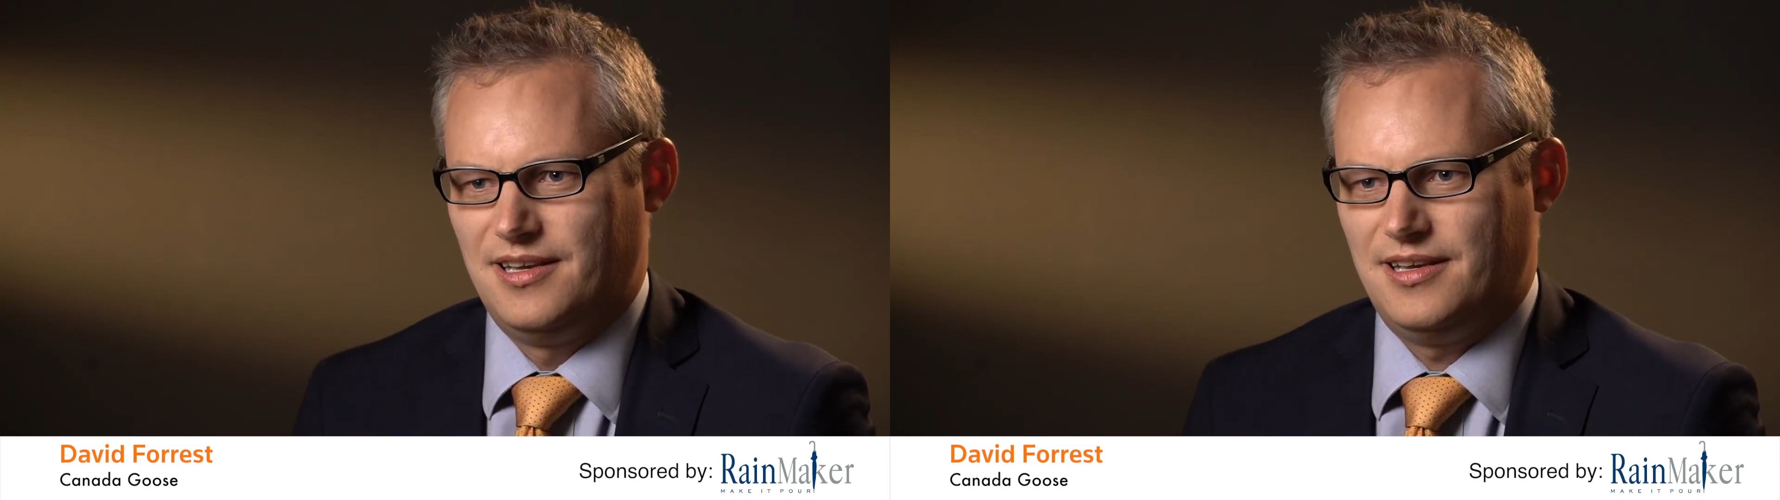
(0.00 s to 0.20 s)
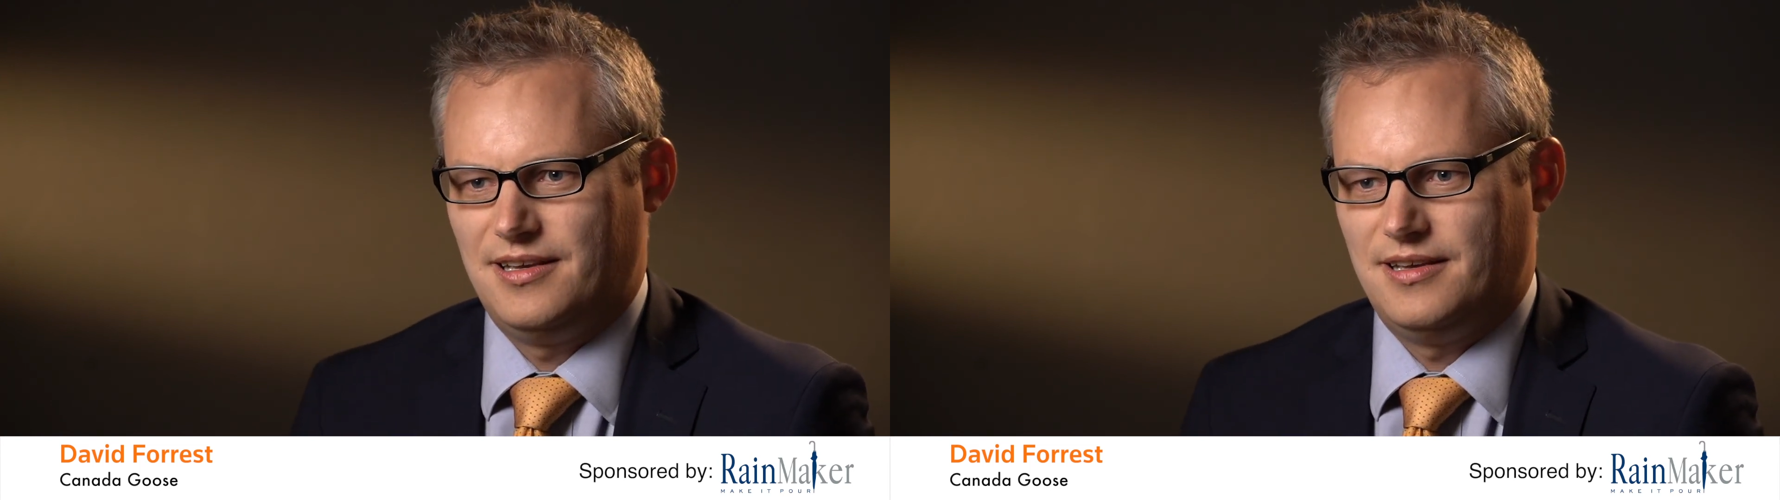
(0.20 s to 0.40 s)

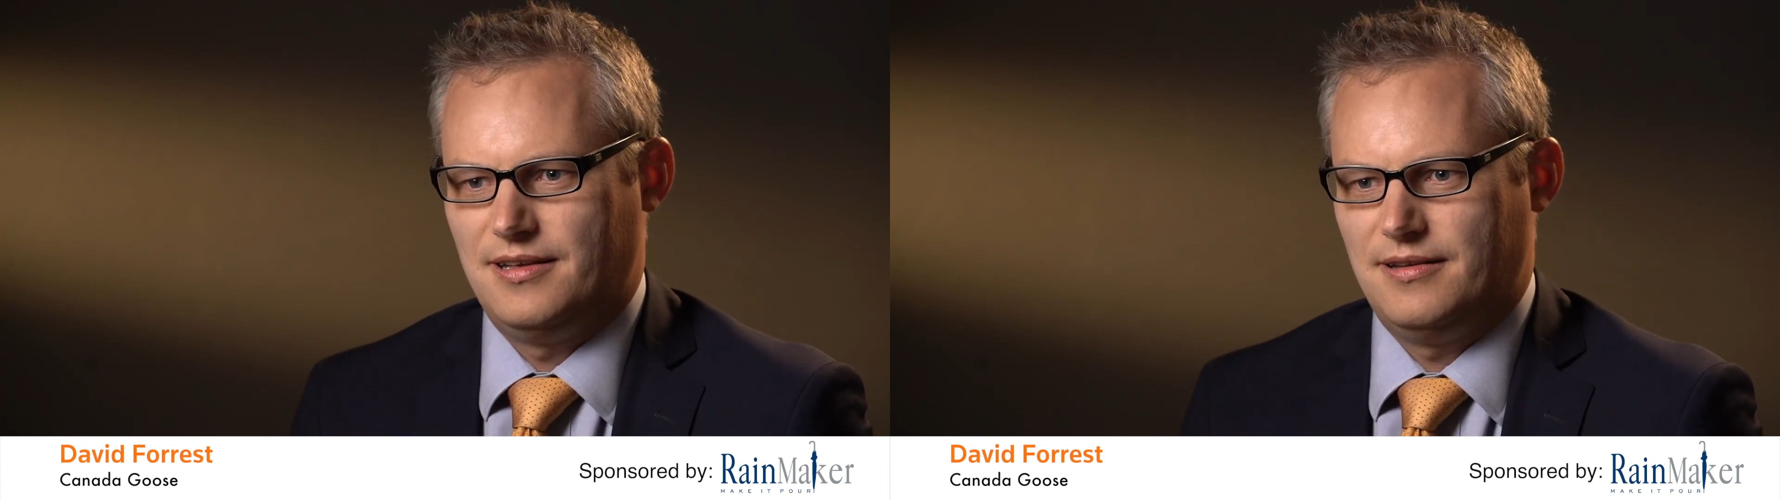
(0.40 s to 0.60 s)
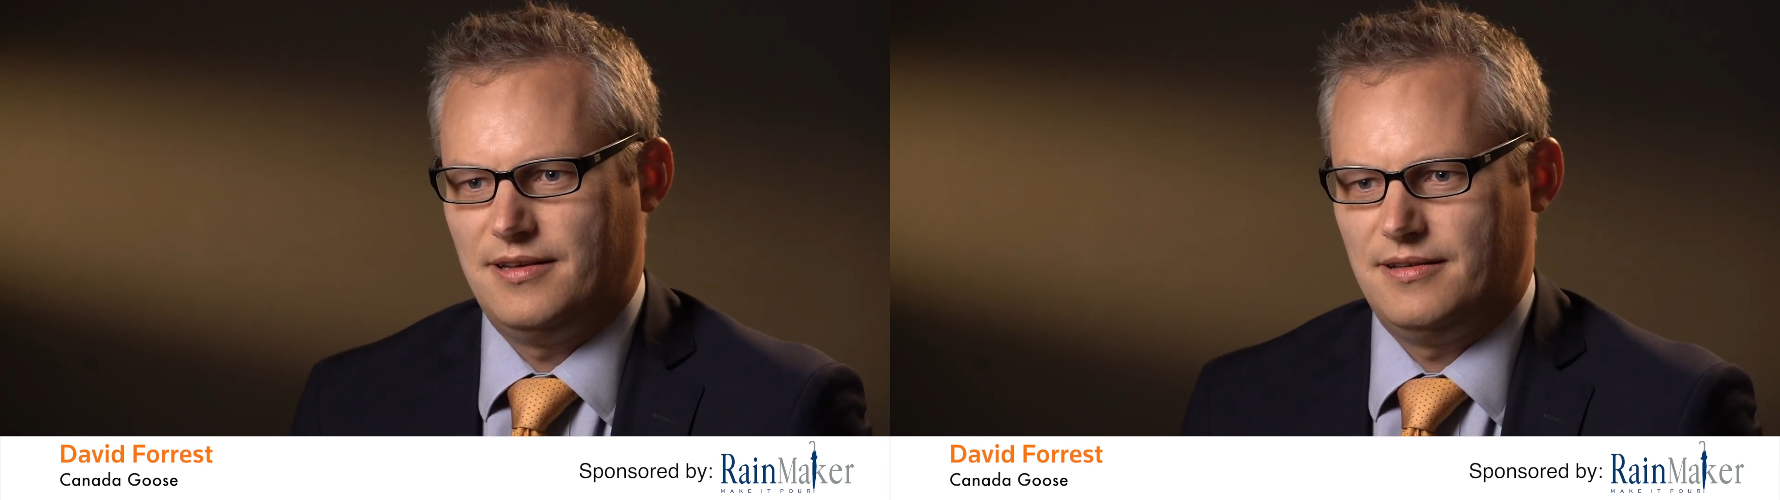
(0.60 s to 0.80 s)

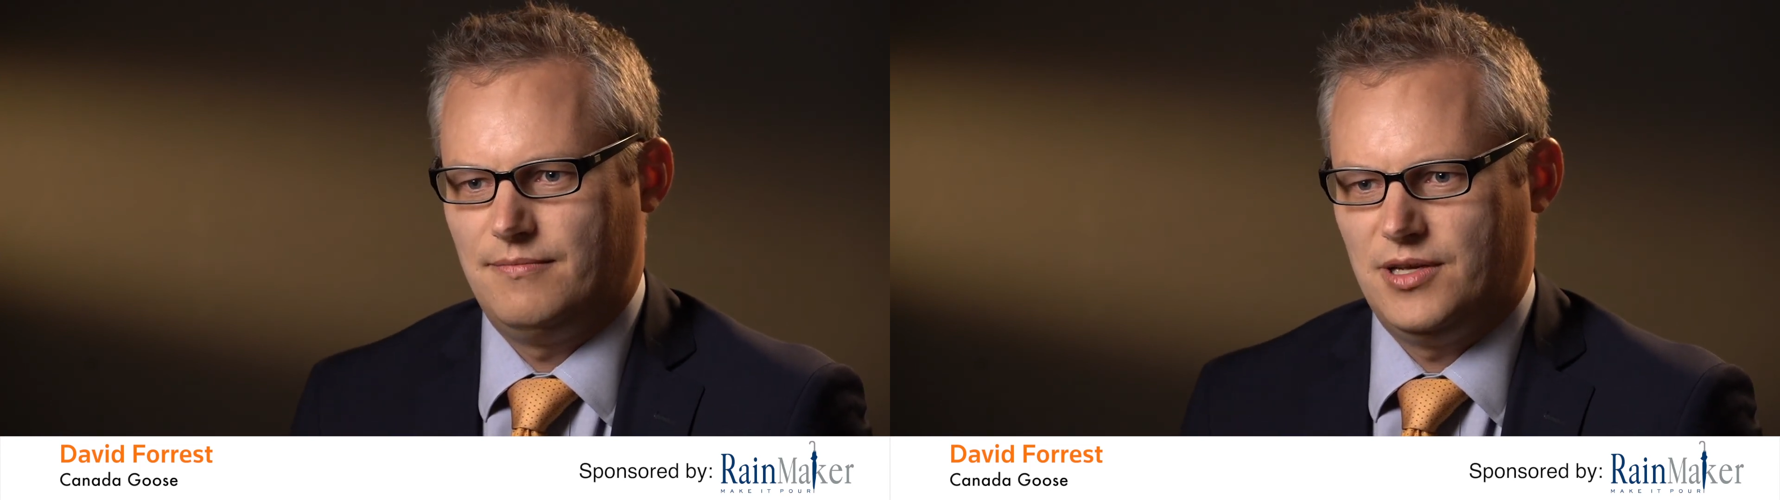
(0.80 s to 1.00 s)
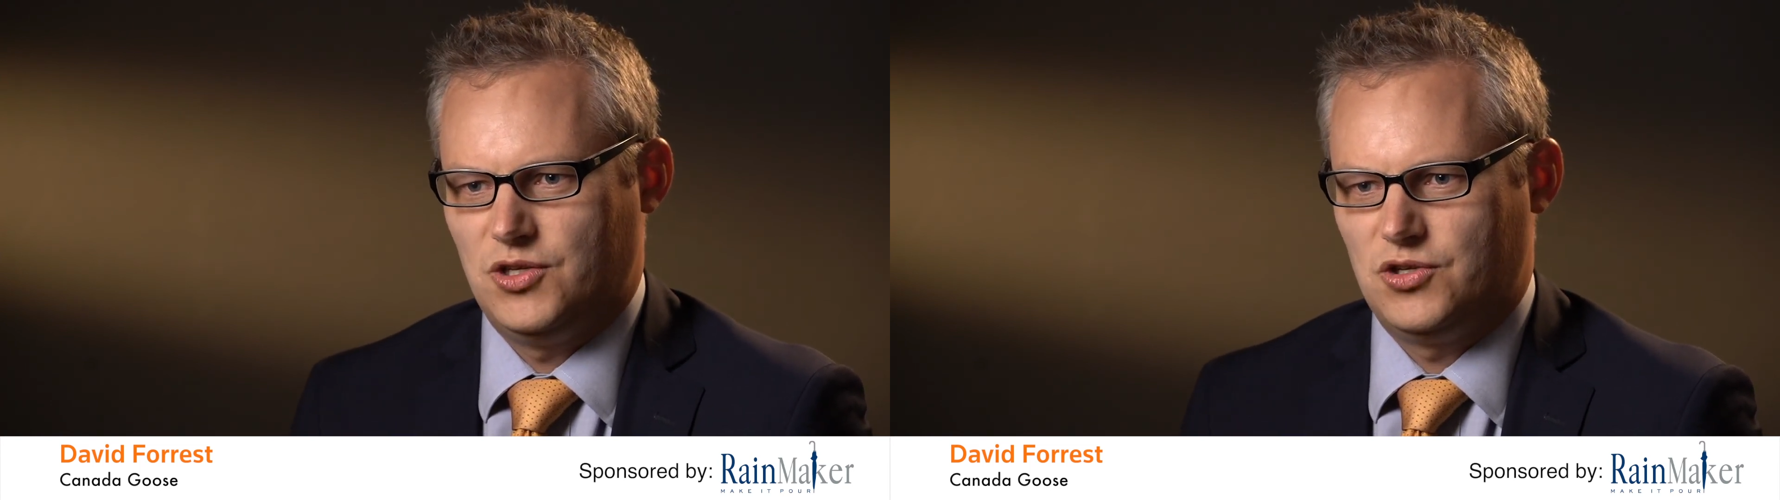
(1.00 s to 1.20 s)
and, and
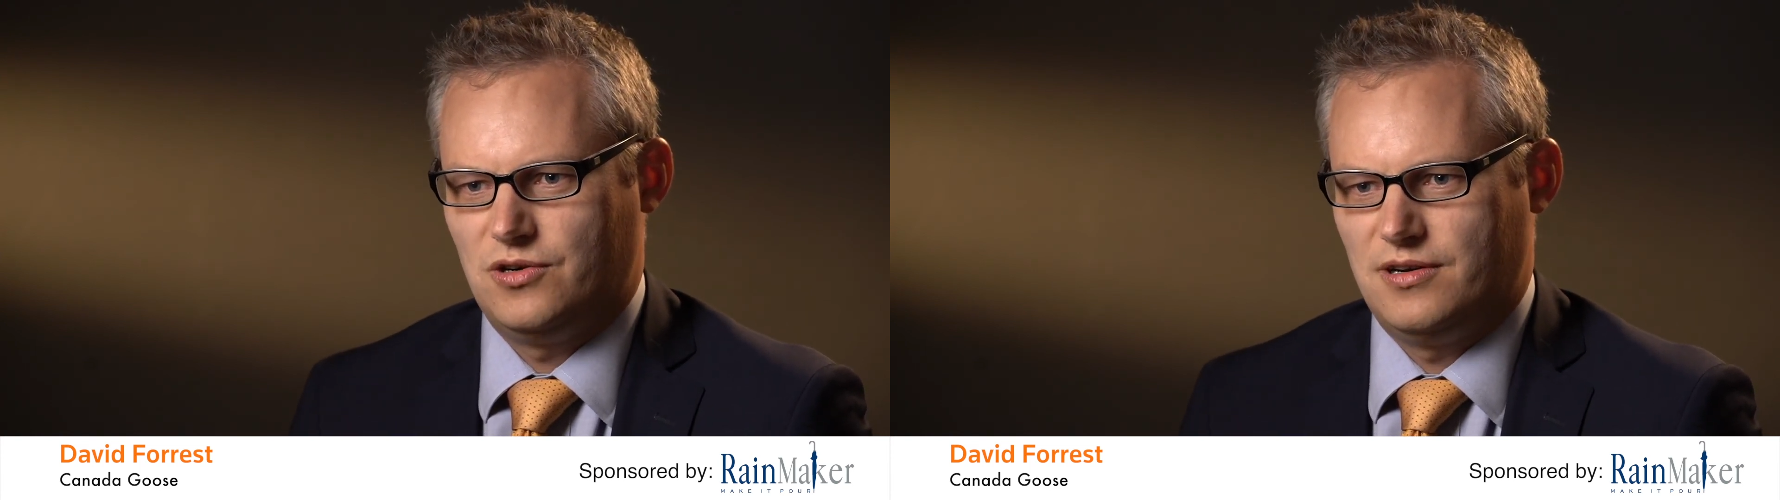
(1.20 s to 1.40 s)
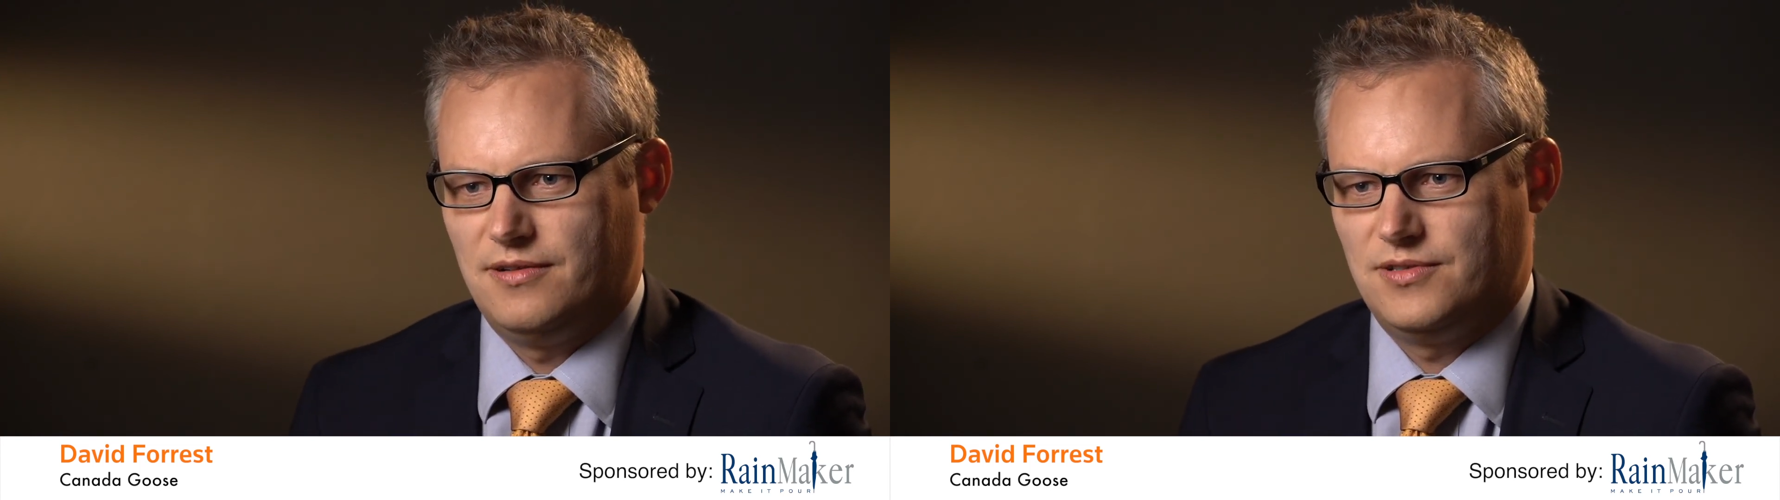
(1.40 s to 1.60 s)
made
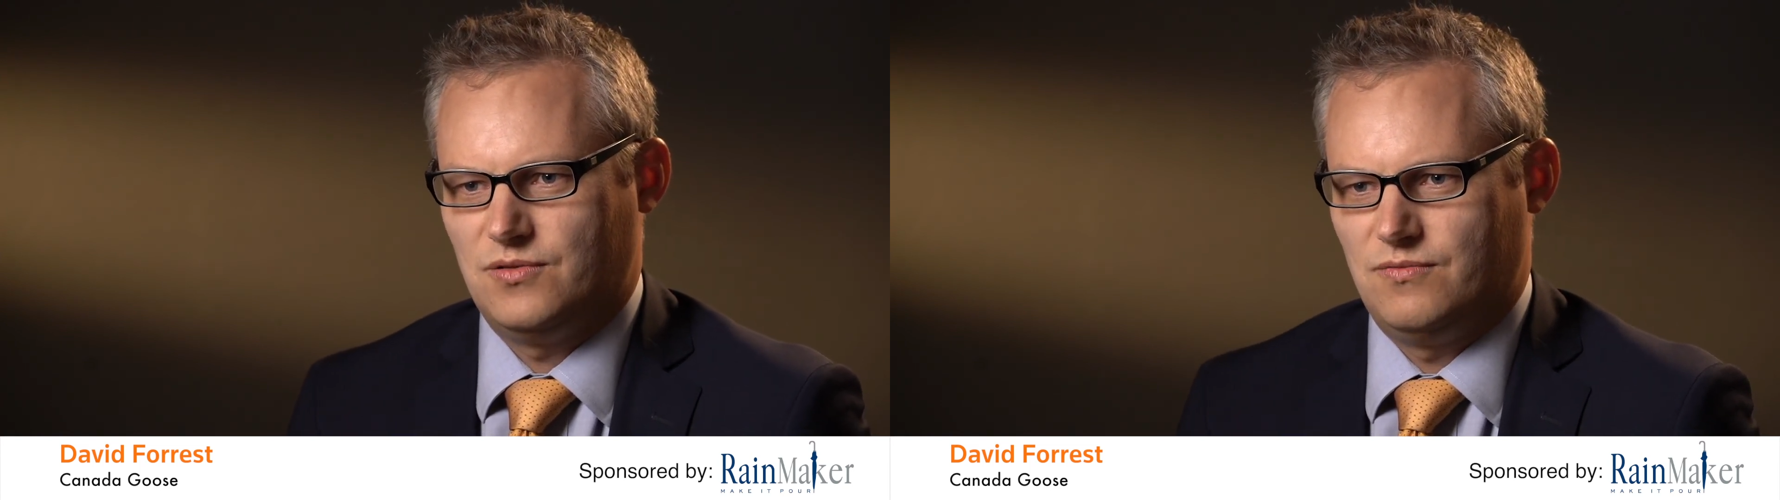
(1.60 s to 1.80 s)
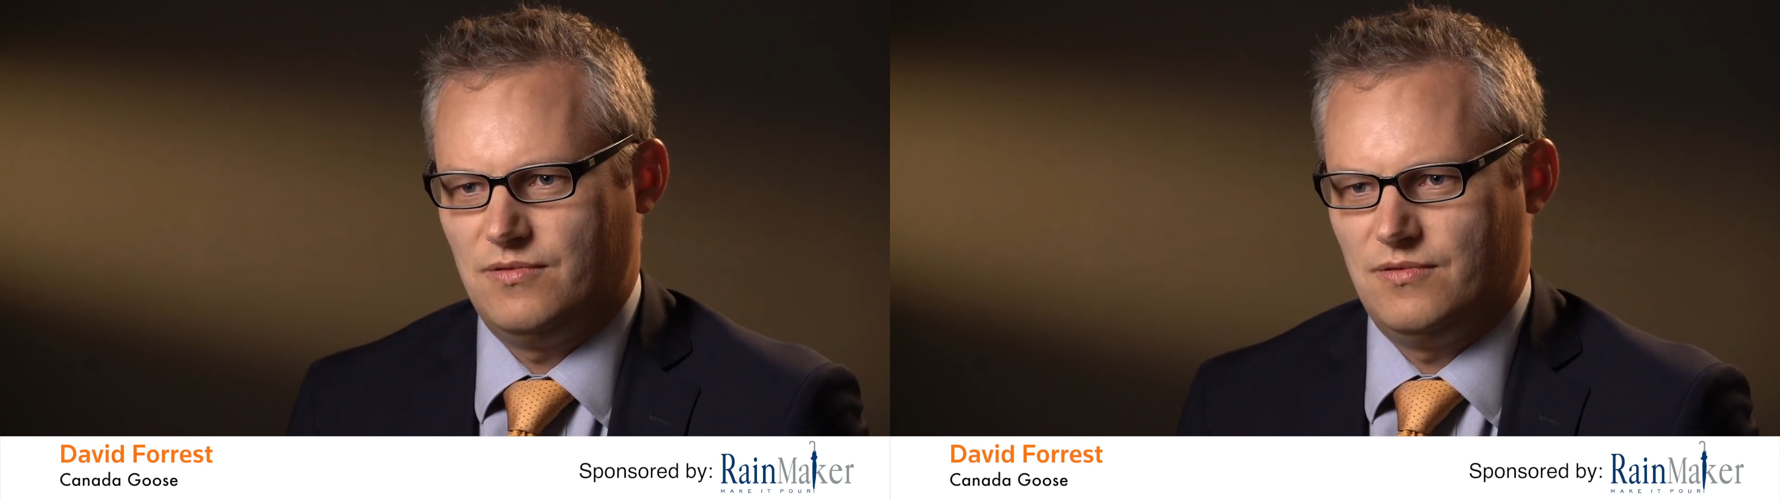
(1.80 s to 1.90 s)
sure I was a,